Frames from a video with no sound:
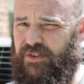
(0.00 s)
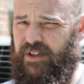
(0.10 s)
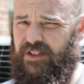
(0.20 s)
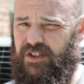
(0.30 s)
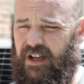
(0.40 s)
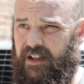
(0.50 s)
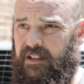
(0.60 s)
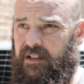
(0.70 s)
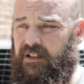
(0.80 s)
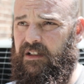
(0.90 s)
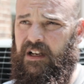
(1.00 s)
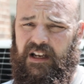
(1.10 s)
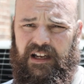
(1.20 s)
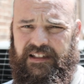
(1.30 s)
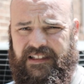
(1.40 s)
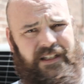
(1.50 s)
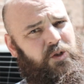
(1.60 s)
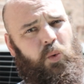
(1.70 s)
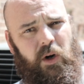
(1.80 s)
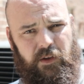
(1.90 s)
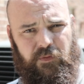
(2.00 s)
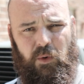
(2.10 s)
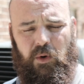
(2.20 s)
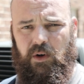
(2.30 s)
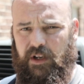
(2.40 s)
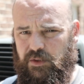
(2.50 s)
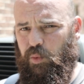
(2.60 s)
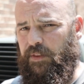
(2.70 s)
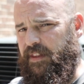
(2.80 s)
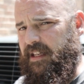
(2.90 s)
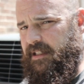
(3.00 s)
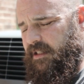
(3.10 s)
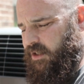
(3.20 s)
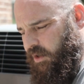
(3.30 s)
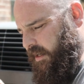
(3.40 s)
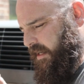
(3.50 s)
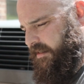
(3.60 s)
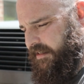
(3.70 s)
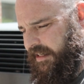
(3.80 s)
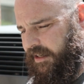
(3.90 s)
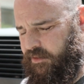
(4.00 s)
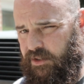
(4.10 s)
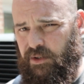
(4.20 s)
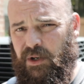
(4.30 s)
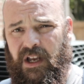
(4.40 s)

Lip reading: the screenshot here. I think it's like 24 is what the easy start gets it down to.